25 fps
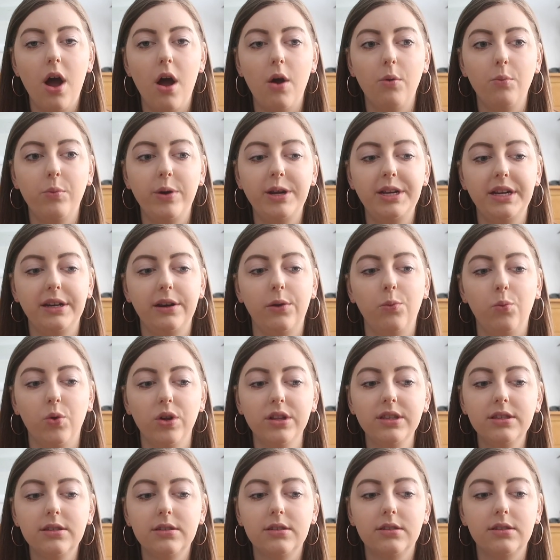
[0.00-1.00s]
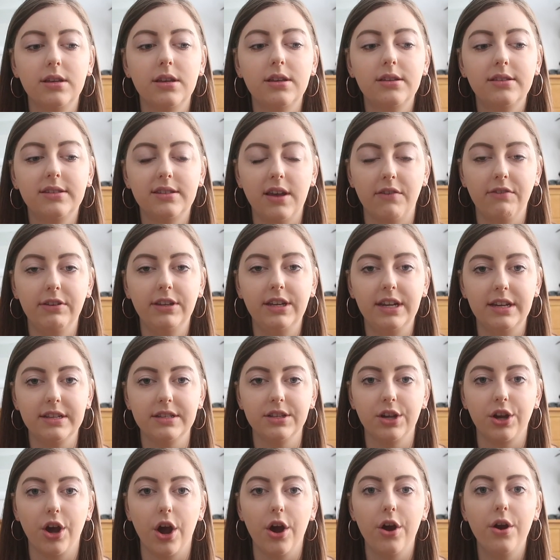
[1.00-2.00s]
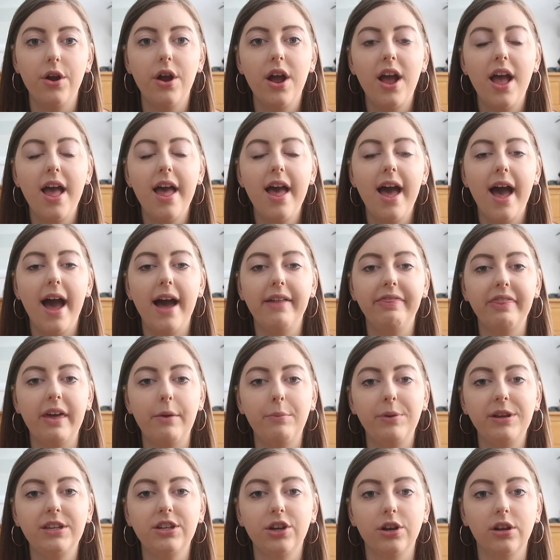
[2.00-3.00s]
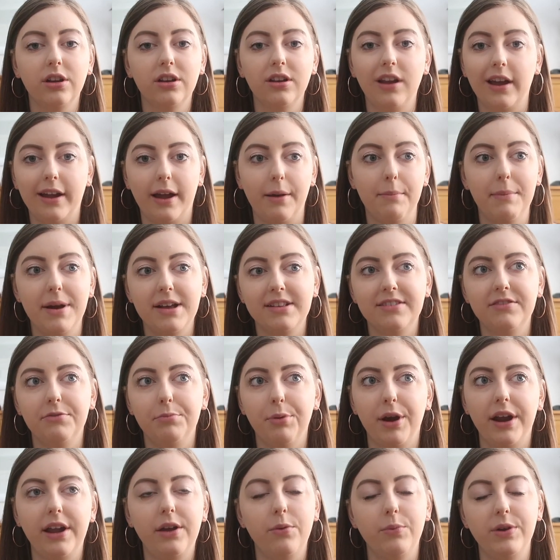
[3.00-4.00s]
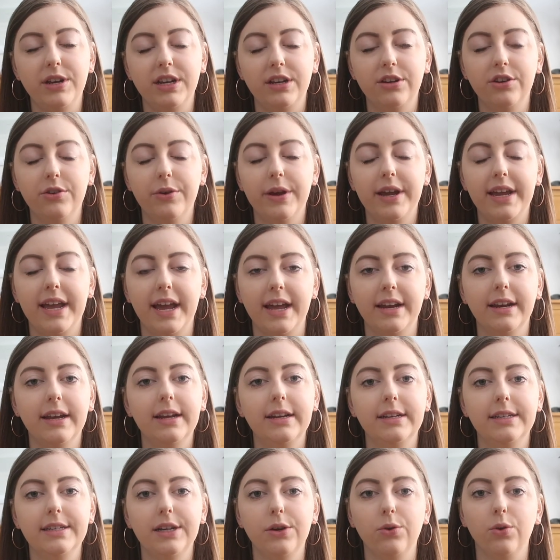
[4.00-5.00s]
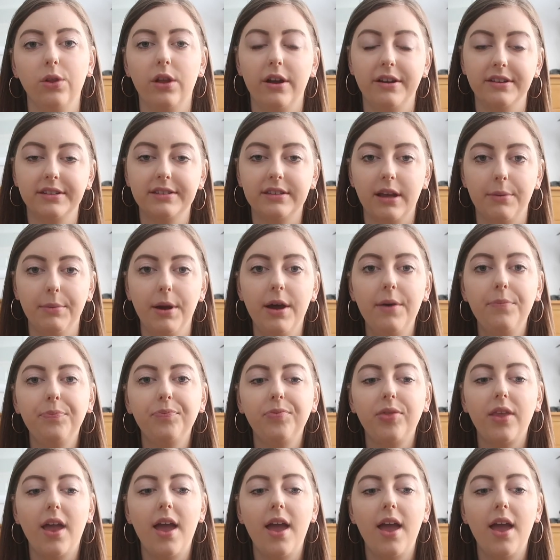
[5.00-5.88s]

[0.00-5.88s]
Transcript: Um, we did it once seven years ago and then we took like a massive break and we didn't do it again until last summer,